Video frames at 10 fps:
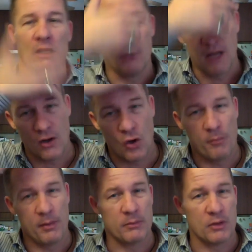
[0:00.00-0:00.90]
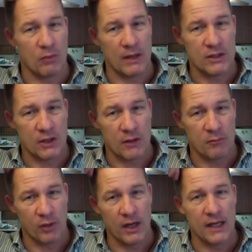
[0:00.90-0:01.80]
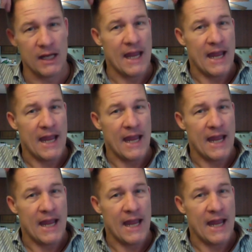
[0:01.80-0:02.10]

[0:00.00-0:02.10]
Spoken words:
learn how to open up to the right side of your brain